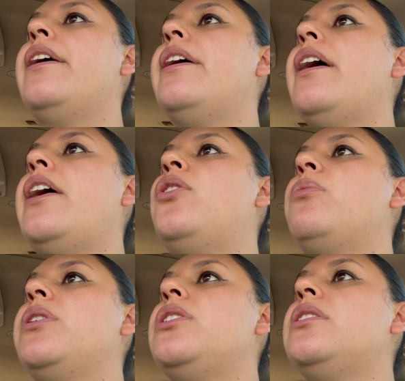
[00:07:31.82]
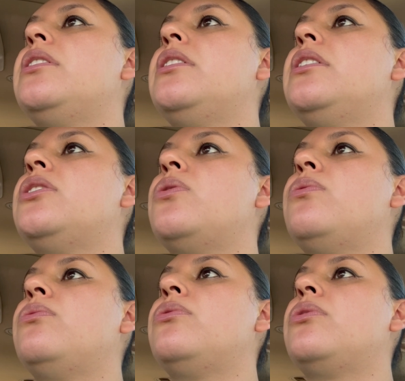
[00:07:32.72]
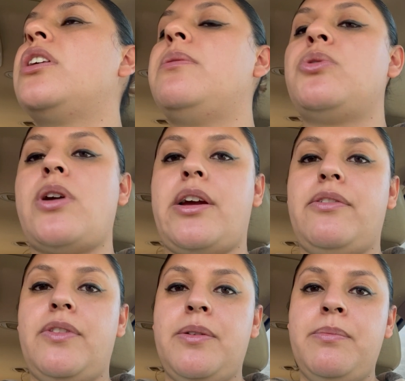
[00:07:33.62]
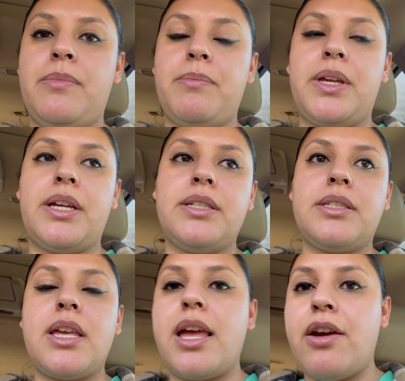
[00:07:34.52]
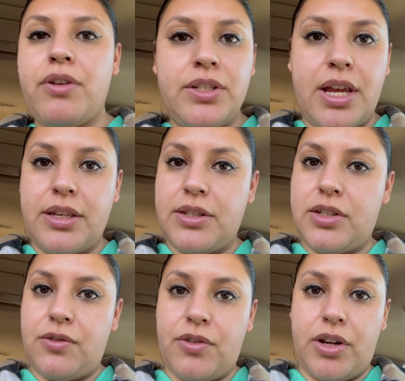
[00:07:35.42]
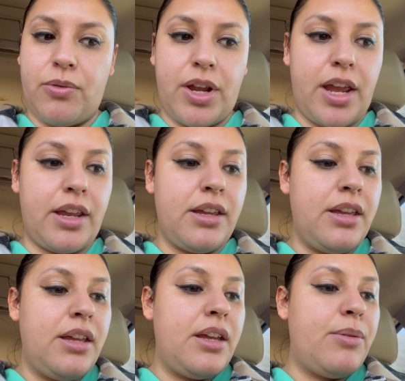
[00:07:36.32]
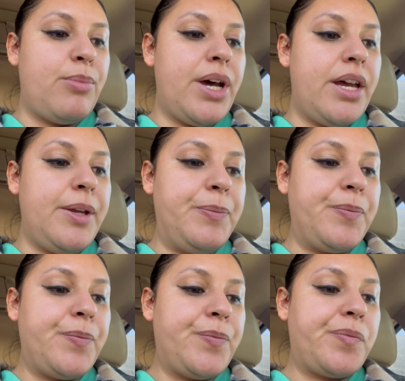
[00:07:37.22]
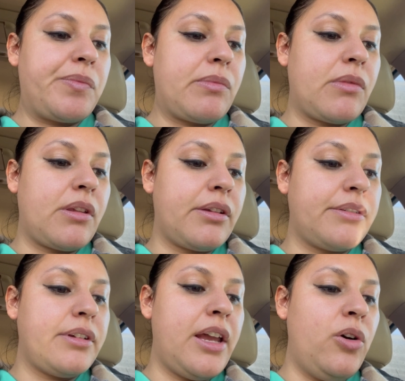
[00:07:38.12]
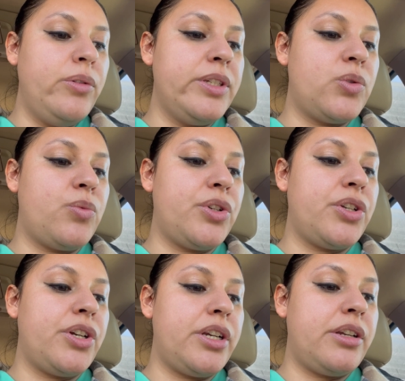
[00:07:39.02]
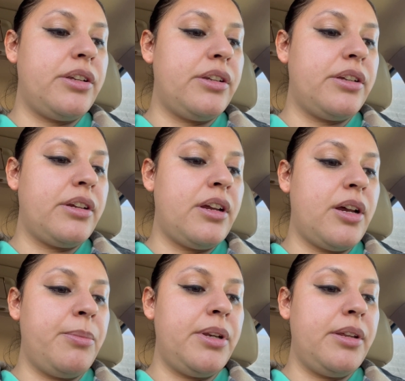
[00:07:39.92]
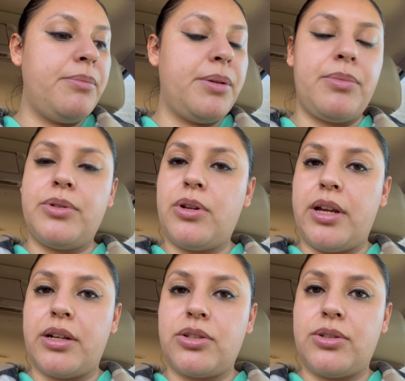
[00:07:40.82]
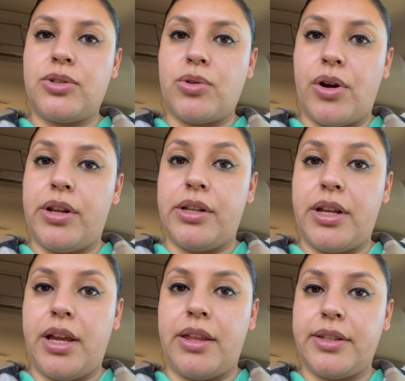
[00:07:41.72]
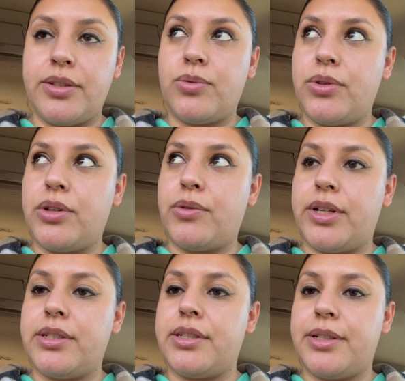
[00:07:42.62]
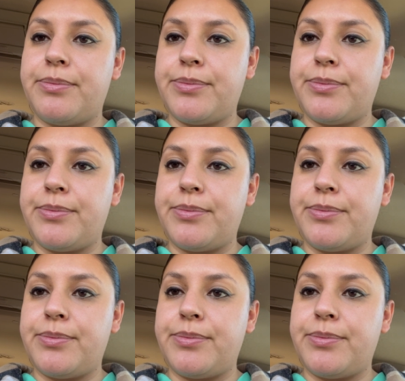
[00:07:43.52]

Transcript: I normally don't keep track of them because every day is different, okay? But I always wondered how many people do I actually draw in a day? That's really crazy.